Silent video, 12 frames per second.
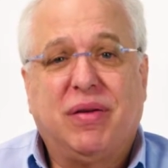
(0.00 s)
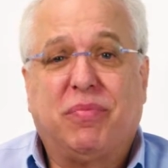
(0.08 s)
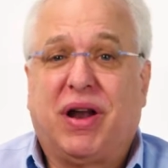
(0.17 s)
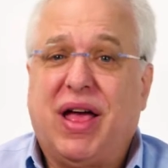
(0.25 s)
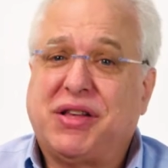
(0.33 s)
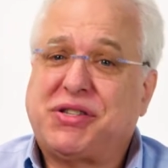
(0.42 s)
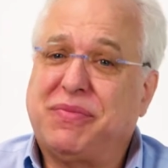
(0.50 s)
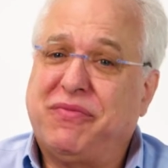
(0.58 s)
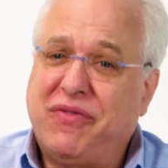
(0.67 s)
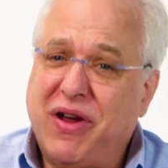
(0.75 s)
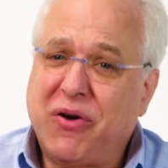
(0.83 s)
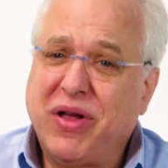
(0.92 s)
but has some
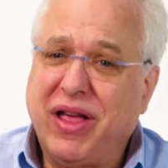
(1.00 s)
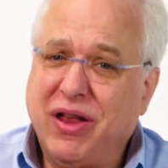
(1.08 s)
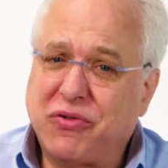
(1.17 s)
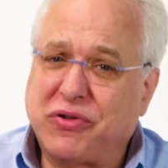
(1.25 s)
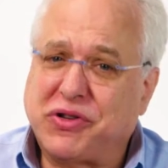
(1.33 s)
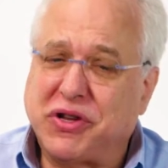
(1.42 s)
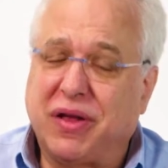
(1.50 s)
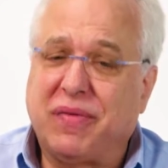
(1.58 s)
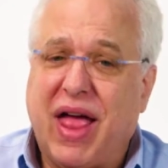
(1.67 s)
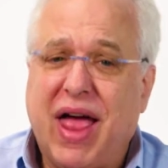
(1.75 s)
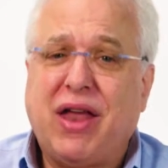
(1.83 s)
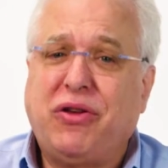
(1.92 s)
very interesting
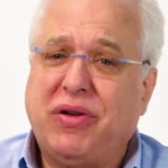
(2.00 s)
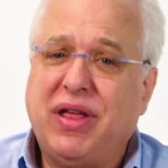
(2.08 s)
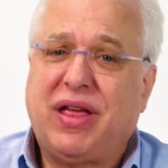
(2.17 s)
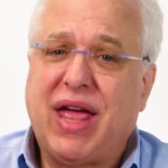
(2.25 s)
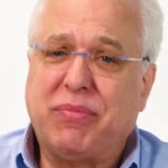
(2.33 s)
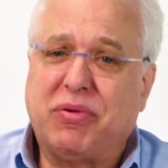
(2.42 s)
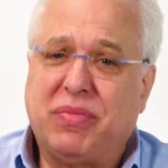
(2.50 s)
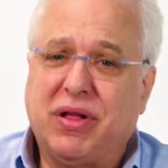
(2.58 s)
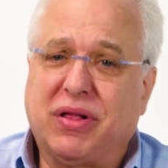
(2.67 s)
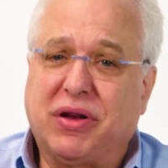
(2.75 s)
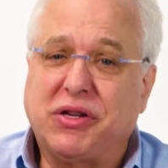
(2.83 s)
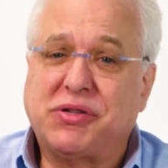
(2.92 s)
and unique
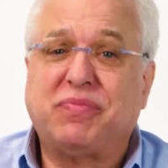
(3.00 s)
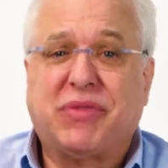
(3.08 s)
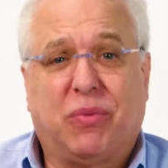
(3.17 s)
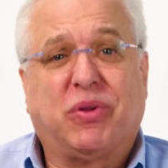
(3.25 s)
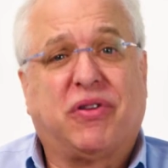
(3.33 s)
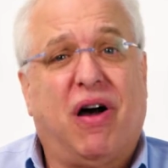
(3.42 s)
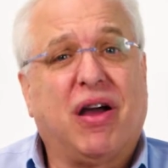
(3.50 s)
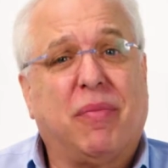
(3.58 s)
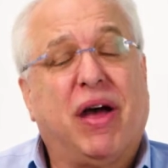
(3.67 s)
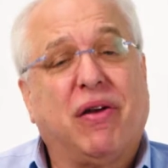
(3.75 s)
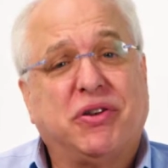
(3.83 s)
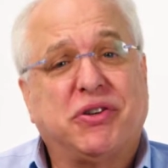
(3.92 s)
capabilities that we'll talk
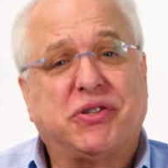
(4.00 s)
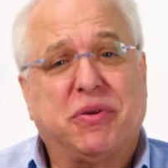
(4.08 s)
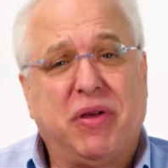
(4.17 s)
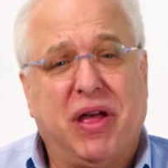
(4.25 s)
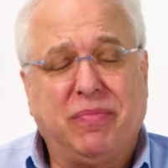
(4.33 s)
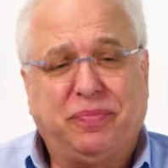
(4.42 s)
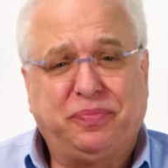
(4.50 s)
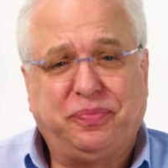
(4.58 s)
about in just a bit.